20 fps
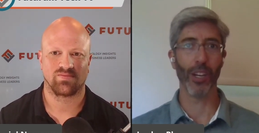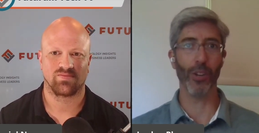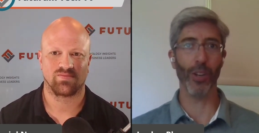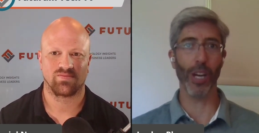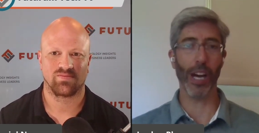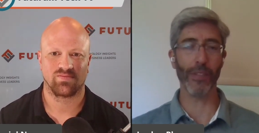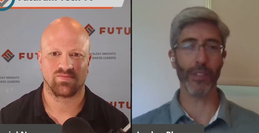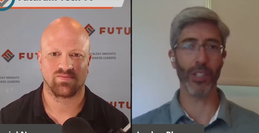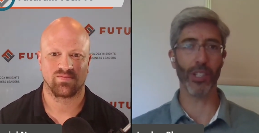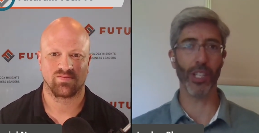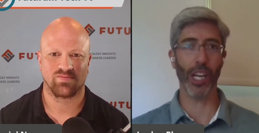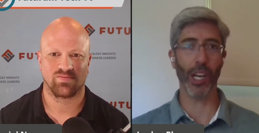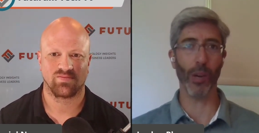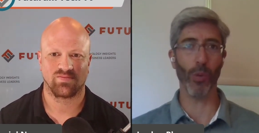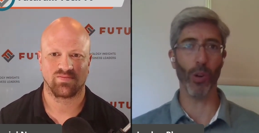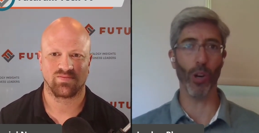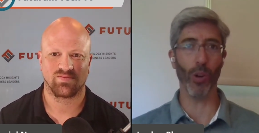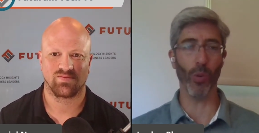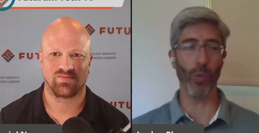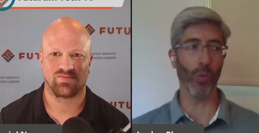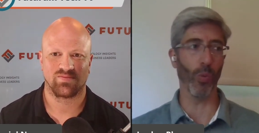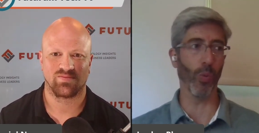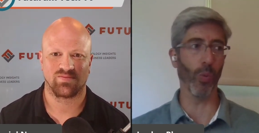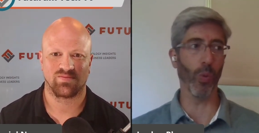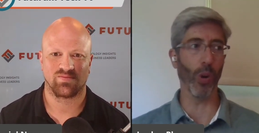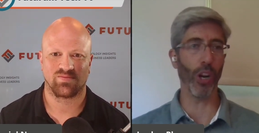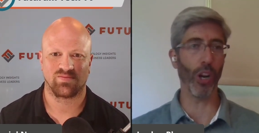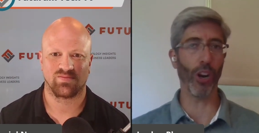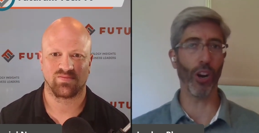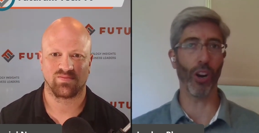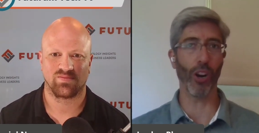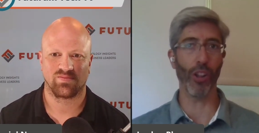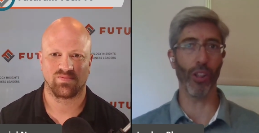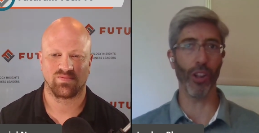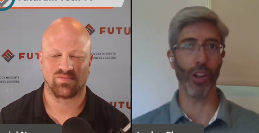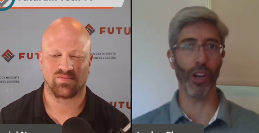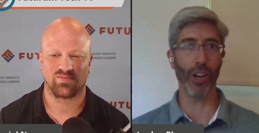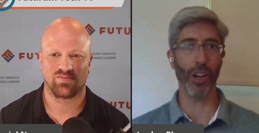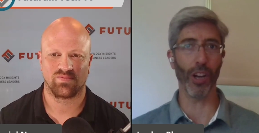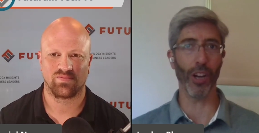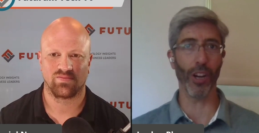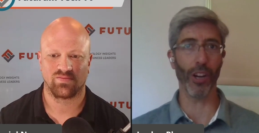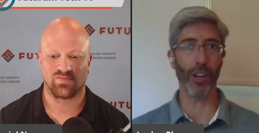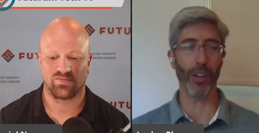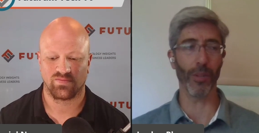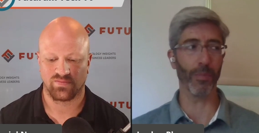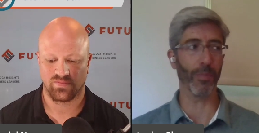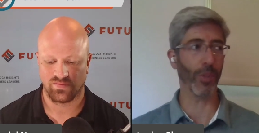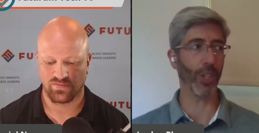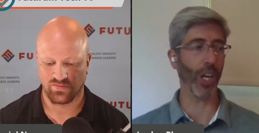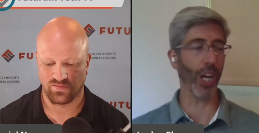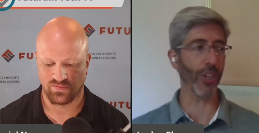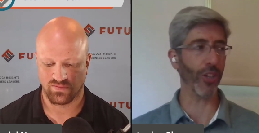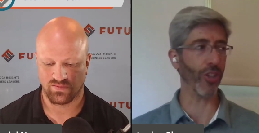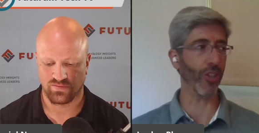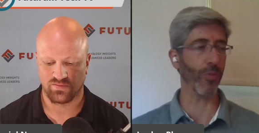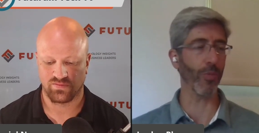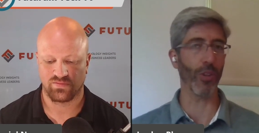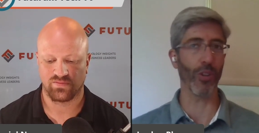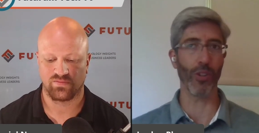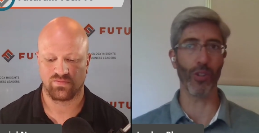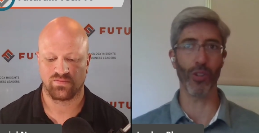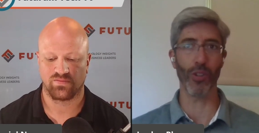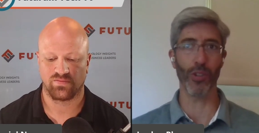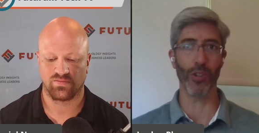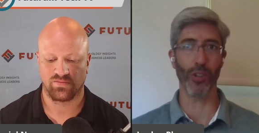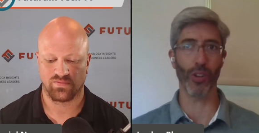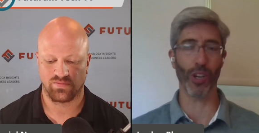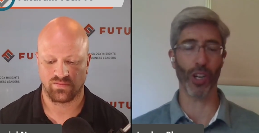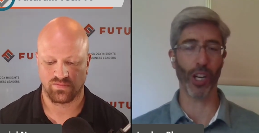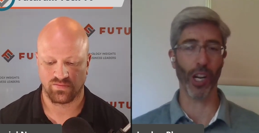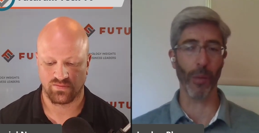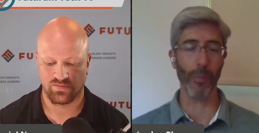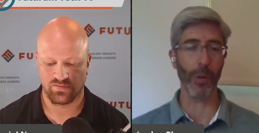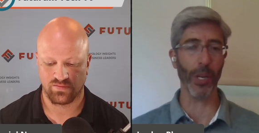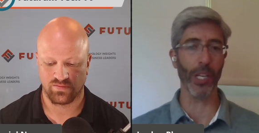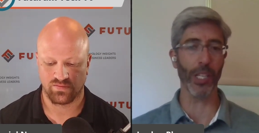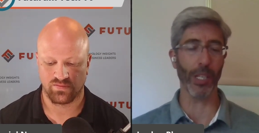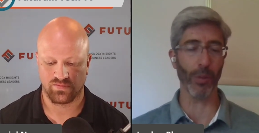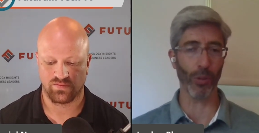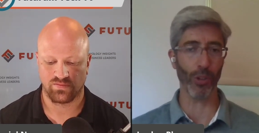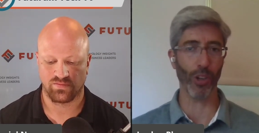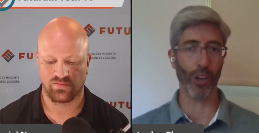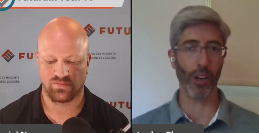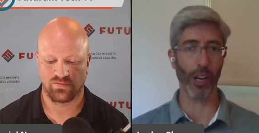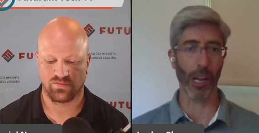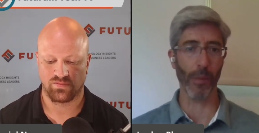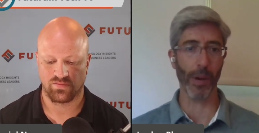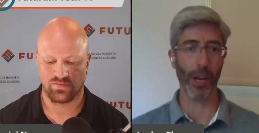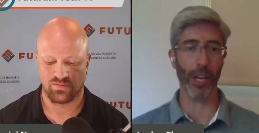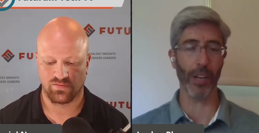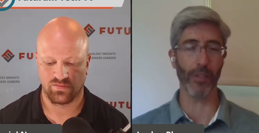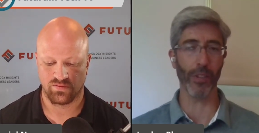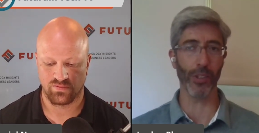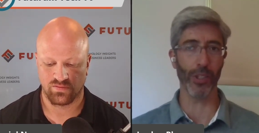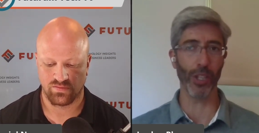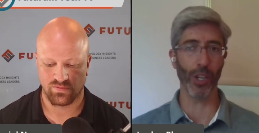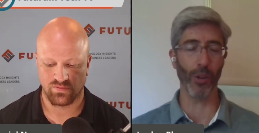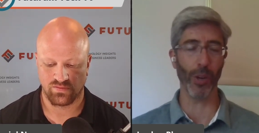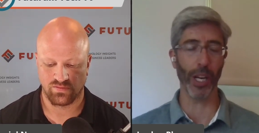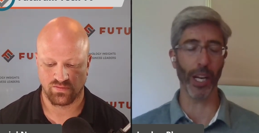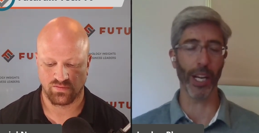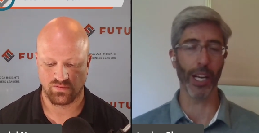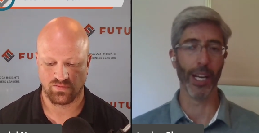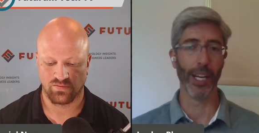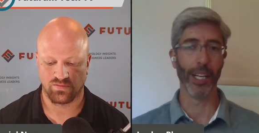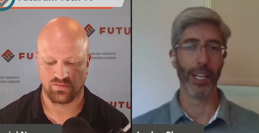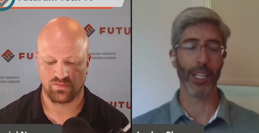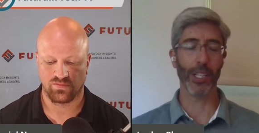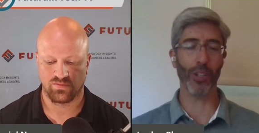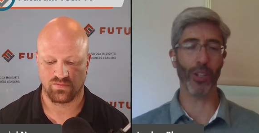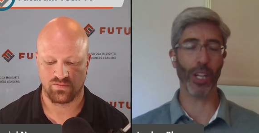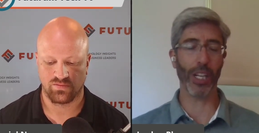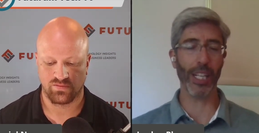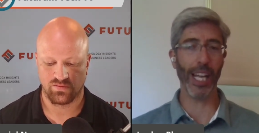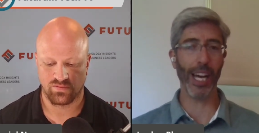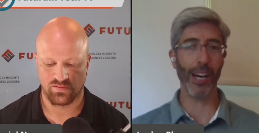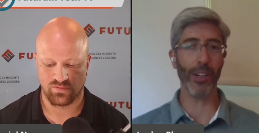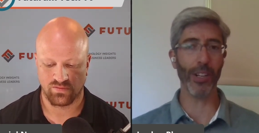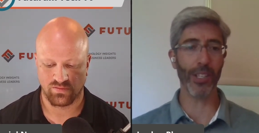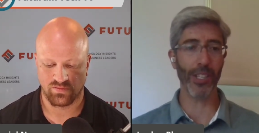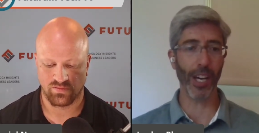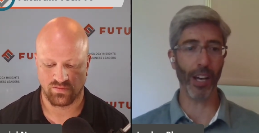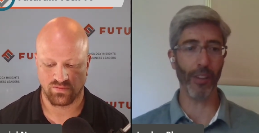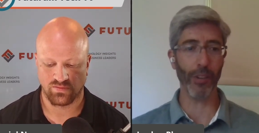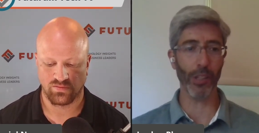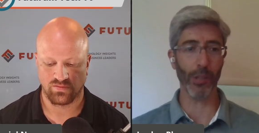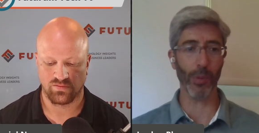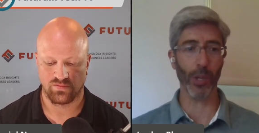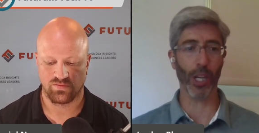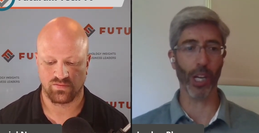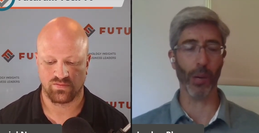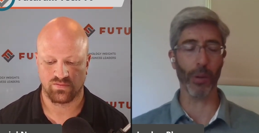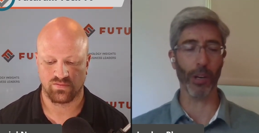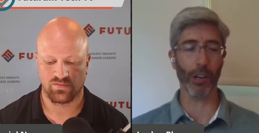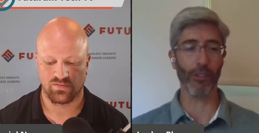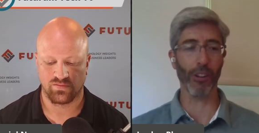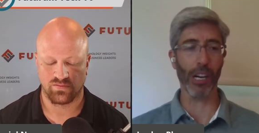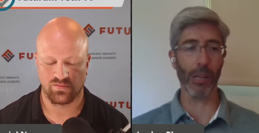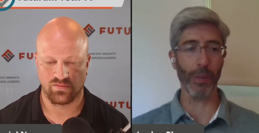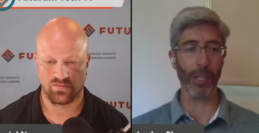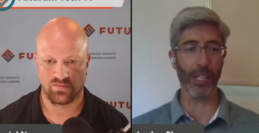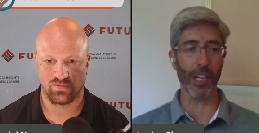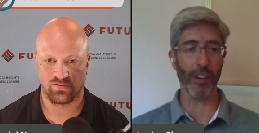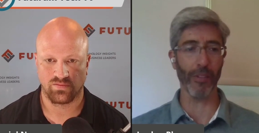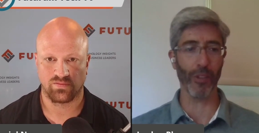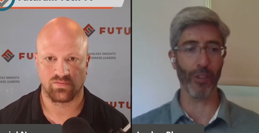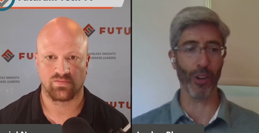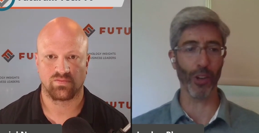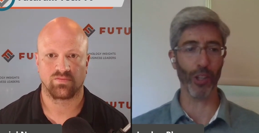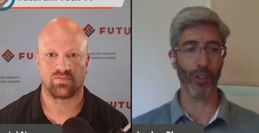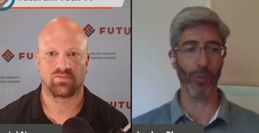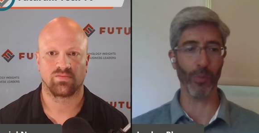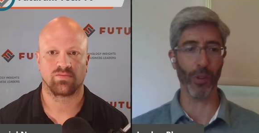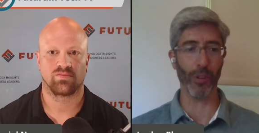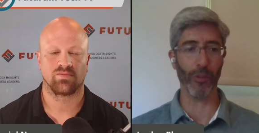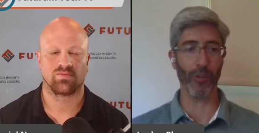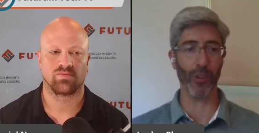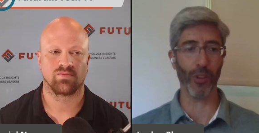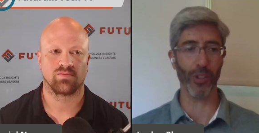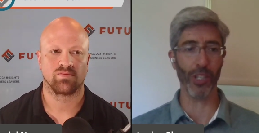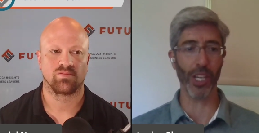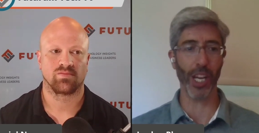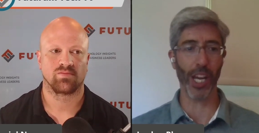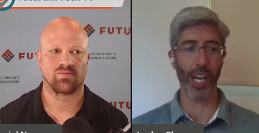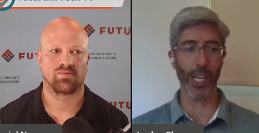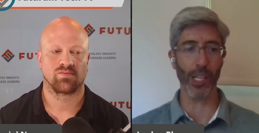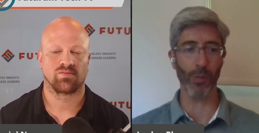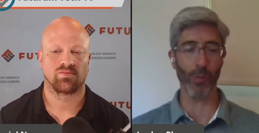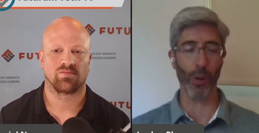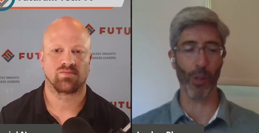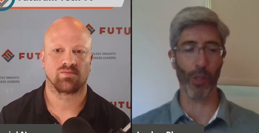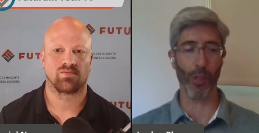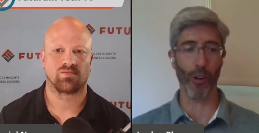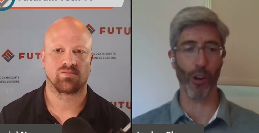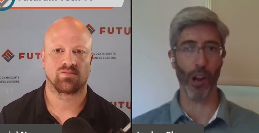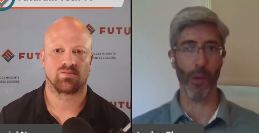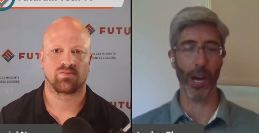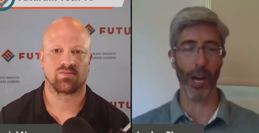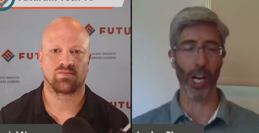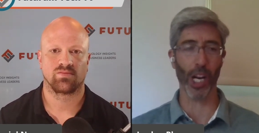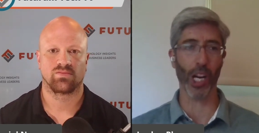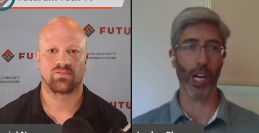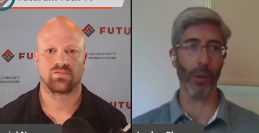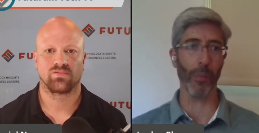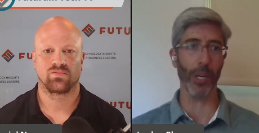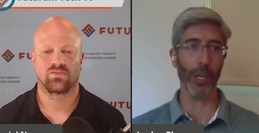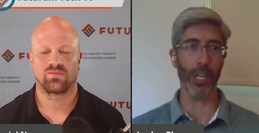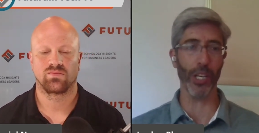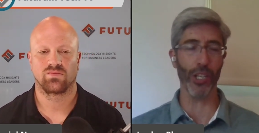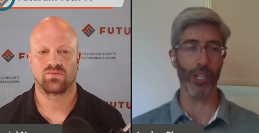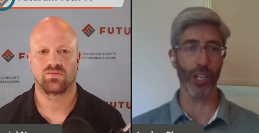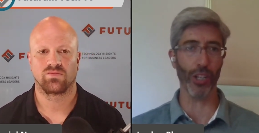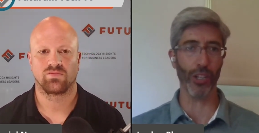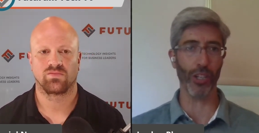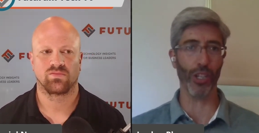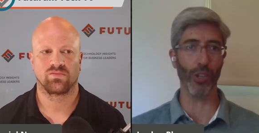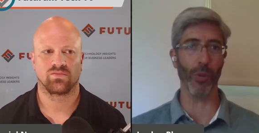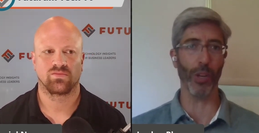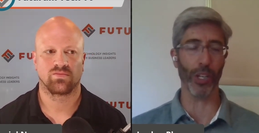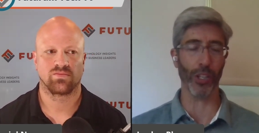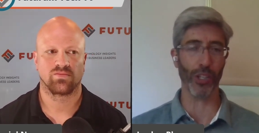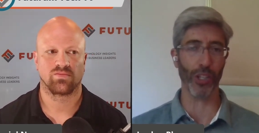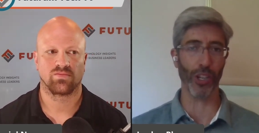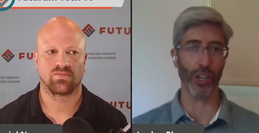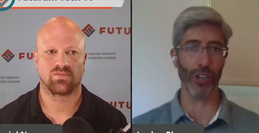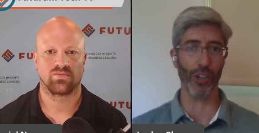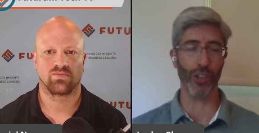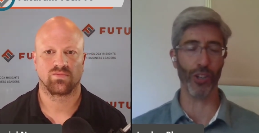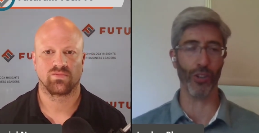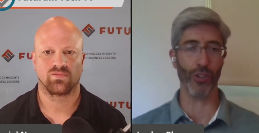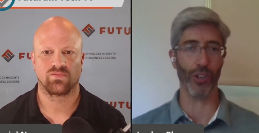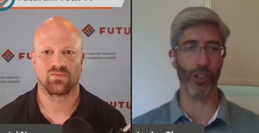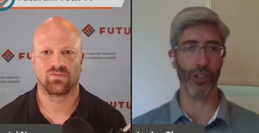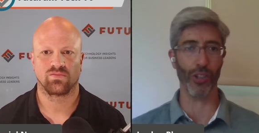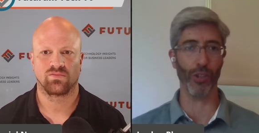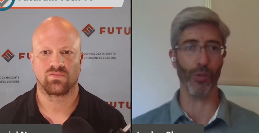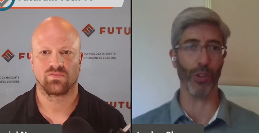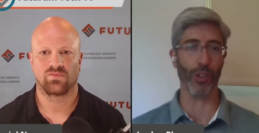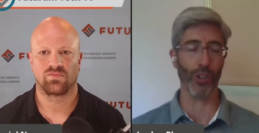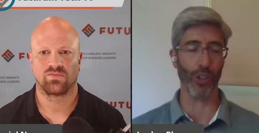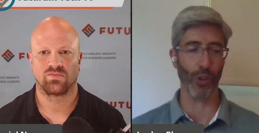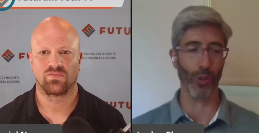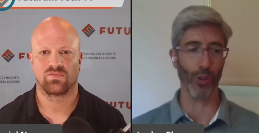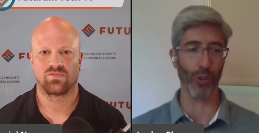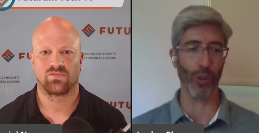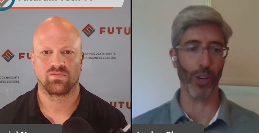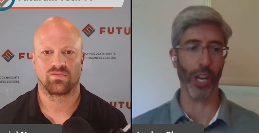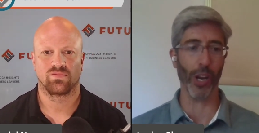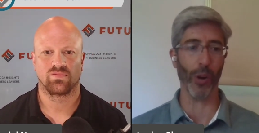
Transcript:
Speaker 1: You have to say, well, what are the customers or companies that we're talking about even doing? So the cloud itself has become incredibly diverse from the first days when we thought about a company just doing search or just doing social